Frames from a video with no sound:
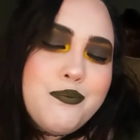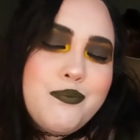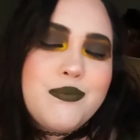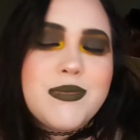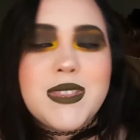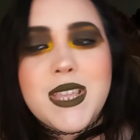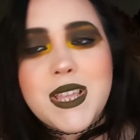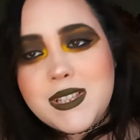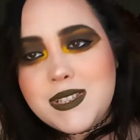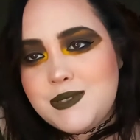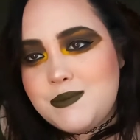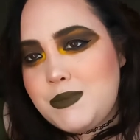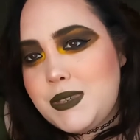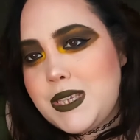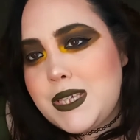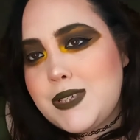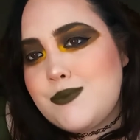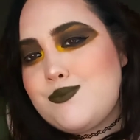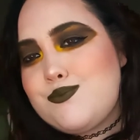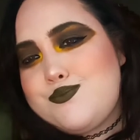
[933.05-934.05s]
That's
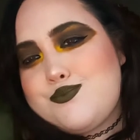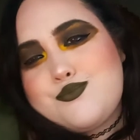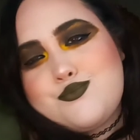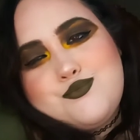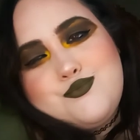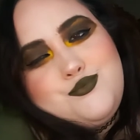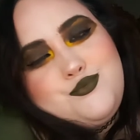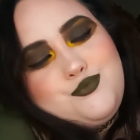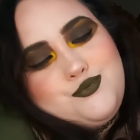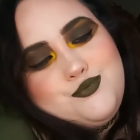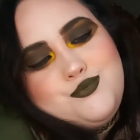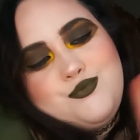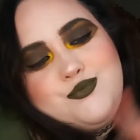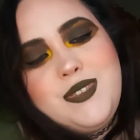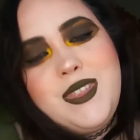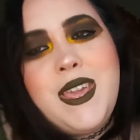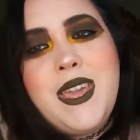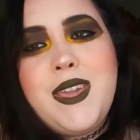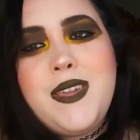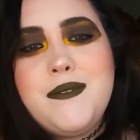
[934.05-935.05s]
me.
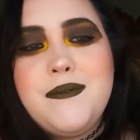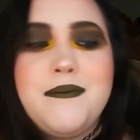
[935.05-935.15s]
Hey,